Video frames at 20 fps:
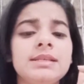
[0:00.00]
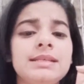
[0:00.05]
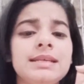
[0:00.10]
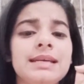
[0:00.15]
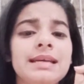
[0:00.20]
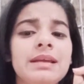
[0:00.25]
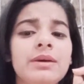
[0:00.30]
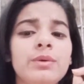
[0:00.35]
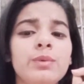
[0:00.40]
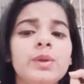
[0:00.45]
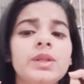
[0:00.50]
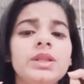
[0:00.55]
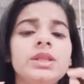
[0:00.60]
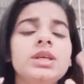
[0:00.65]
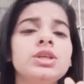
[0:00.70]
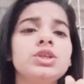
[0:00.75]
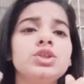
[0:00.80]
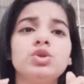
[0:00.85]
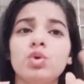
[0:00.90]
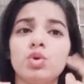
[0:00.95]
dealing with
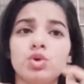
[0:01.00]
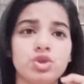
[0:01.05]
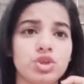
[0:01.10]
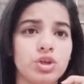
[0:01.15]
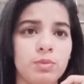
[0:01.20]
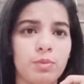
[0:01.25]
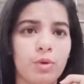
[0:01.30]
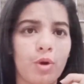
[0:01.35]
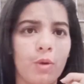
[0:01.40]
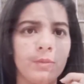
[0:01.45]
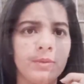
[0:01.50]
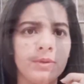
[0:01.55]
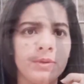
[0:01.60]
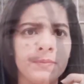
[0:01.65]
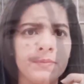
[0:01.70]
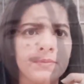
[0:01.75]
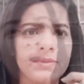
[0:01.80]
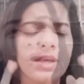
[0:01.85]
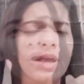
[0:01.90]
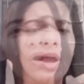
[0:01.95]
the social
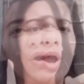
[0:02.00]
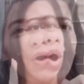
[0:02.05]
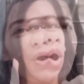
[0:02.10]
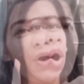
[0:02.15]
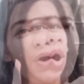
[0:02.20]
problems.